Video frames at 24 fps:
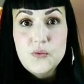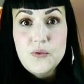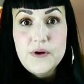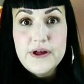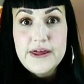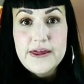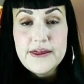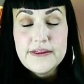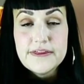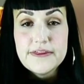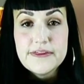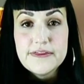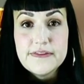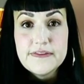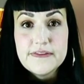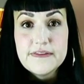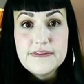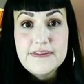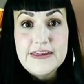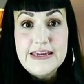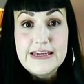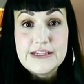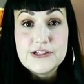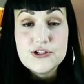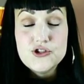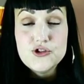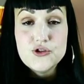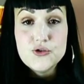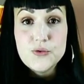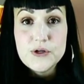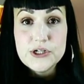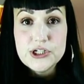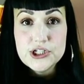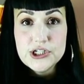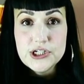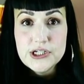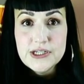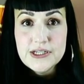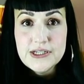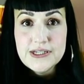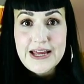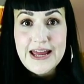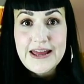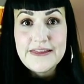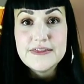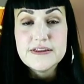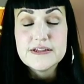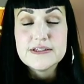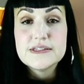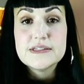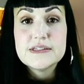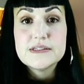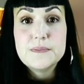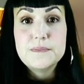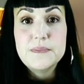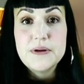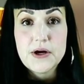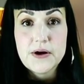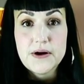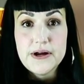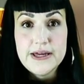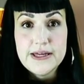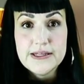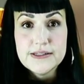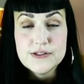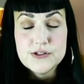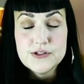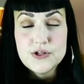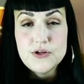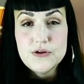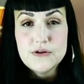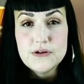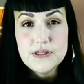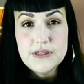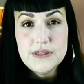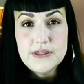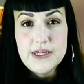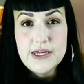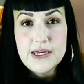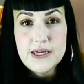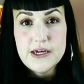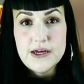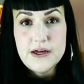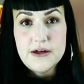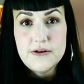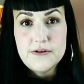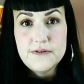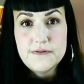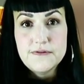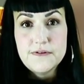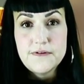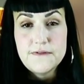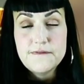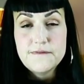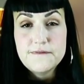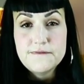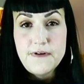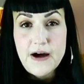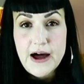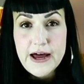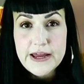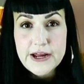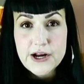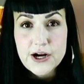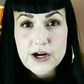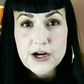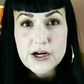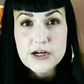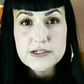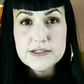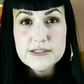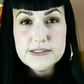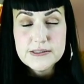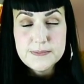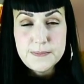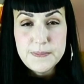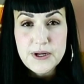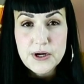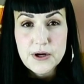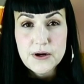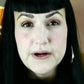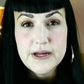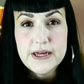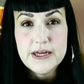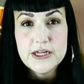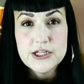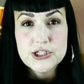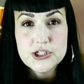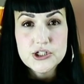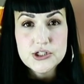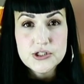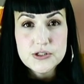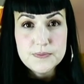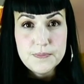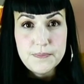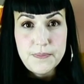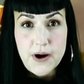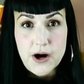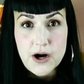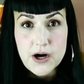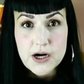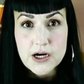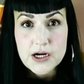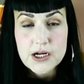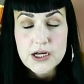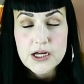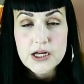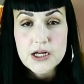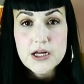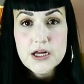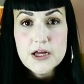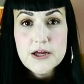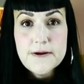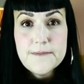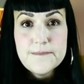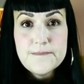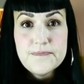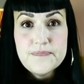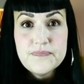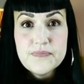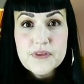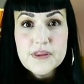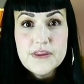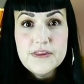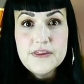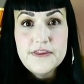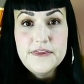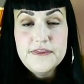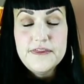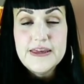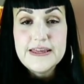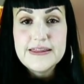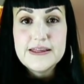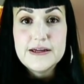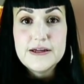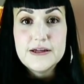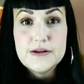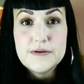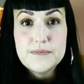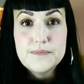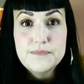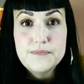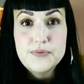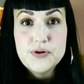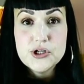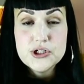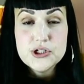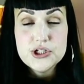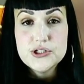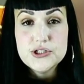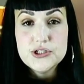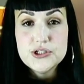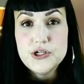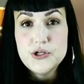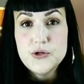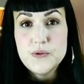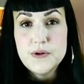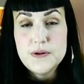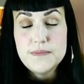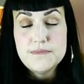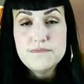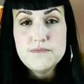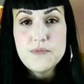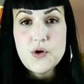with the intuition and the spirit. So you can think of fire, spirit, spark, the thing that pushes you and